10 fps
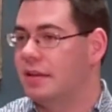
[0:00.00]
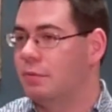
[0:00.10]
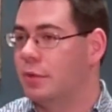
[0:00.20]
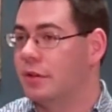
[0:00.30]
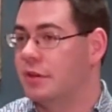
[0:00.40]

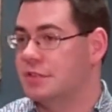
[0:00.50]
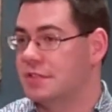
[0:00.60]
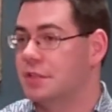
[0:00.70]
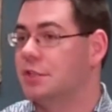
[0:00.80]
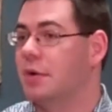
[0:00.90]
where there's a
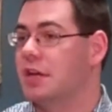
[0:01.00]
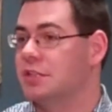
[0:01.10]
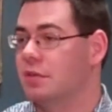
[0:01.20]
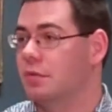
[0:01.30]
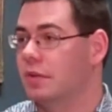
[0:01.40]

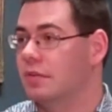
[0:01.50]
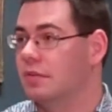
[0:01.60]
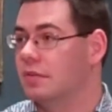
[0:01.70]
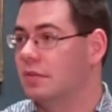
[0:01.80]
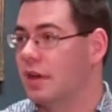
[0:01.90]
situation when
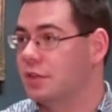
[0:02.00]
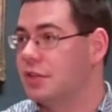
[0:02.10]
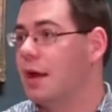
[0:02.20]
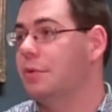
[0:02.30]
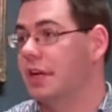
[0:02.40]

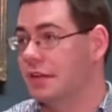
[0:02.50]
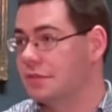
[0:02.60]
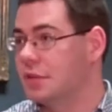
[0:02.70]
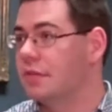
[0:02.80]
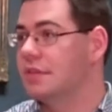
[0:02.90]
Child Protective
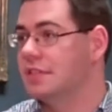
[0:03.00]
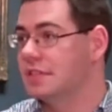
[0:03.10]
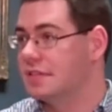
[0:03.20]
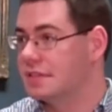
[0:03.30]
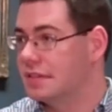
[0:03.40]

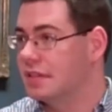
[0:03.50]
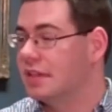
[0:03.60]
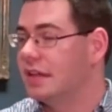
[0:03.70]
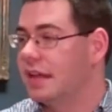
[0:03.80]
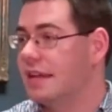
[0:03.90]
Services
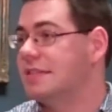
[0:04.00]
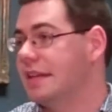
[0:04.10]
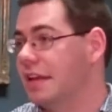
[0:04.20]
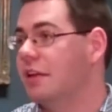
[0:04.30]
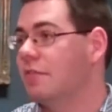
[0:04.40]
has to
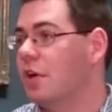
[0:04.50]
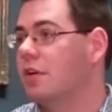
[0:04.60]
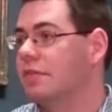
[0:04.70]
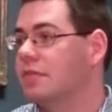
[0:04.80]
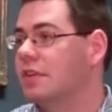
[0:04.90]
get
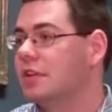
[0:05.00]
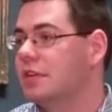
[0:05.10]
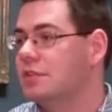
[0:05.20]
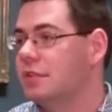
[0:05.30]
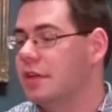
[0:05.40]
involved.
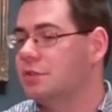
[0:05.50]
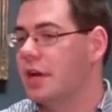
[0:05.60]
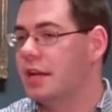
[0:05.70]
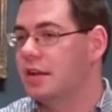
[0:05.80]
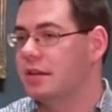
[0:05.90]
So they
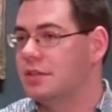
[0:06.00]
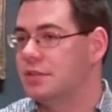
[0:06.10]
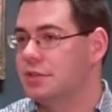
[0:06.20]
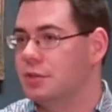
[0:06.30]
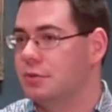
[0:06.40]
try to
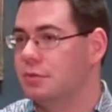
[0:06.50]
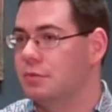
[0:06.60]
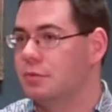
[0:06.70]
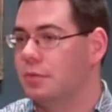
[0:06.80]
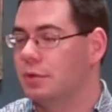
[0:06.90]

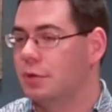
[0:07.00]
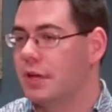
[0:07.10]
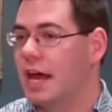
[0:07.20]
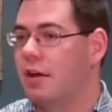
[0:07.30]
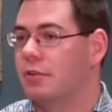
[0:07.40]
look
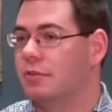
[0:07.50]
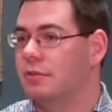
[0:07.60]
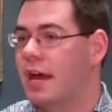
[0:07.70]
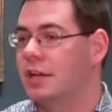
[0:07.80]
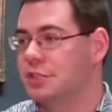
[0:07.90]
out
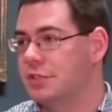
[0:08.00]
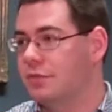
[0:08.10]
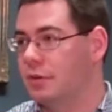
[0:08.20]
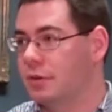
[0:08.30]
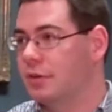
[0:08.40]
not just
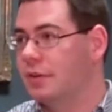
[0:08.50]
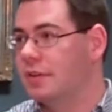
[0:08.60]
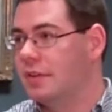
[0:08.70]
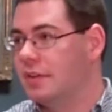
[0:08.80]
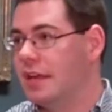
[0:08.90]
for
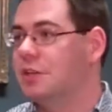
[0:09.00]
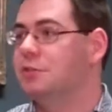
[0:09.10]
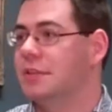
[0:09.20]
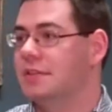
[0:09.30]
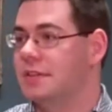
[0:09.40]
the
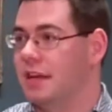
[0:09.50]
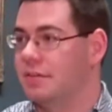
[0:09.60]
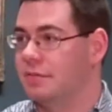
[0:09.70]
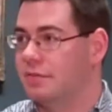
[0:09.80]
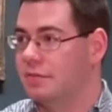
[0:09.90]
interests
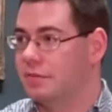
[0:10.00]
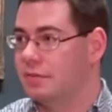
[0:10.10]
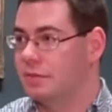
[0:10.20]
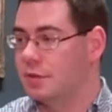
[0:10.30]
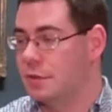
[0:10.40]
of
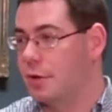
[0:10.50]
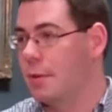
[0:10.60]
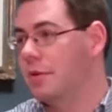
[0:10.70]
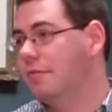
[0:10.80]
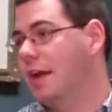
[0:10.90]
the
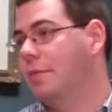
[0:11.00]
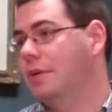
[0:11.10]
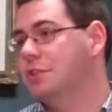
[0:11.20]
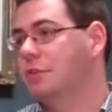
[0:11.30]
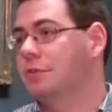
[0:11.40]
Department of Family
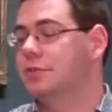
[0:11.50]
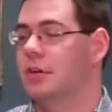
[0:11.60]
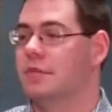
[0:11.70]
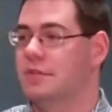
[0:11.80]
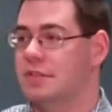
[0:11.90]
and Children's
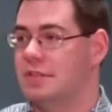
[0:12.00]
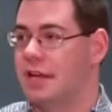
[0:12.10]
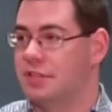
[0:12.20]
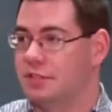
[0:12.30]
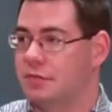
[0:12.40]
Services, not
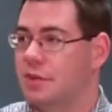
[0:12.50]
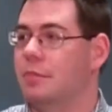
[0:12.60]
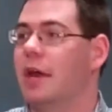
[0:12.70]
just for the